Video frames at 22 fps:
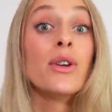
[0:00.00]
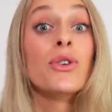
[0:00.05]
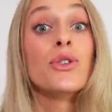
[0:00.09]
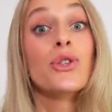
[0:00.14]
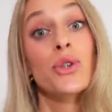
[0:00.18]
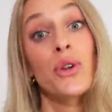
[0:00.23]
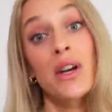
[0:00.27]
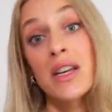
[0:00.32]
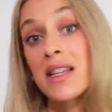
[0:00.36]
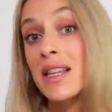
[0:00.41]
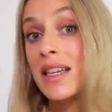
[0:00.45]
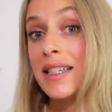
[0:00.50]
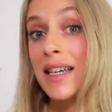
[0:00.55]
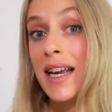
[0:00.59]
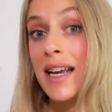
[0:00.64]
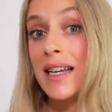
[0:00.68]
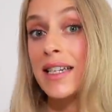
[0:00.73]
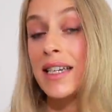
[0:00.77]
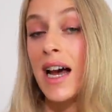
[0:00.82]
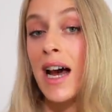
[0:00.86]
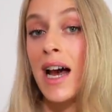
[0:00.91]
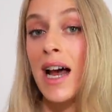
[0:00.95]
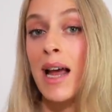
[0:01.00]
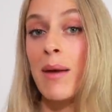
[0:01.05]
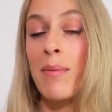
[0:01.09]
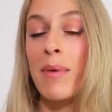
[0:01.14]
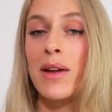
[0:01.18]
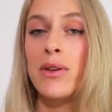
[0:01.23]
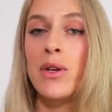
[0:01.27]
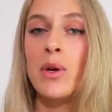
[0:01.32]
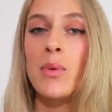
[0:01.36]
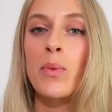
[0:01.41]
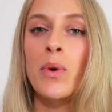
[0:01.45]
during the daytime
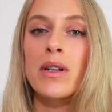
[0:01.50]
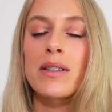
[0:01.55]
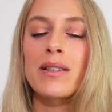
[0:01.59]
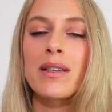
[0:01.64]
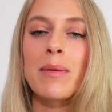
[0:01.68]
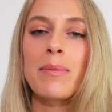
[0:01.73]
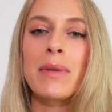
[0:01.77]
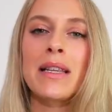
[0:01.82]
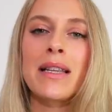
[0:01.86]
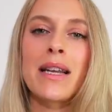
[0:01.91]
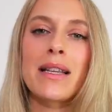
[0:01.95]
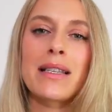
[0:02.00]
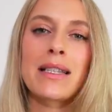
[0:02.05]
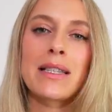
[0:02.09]
and you want something that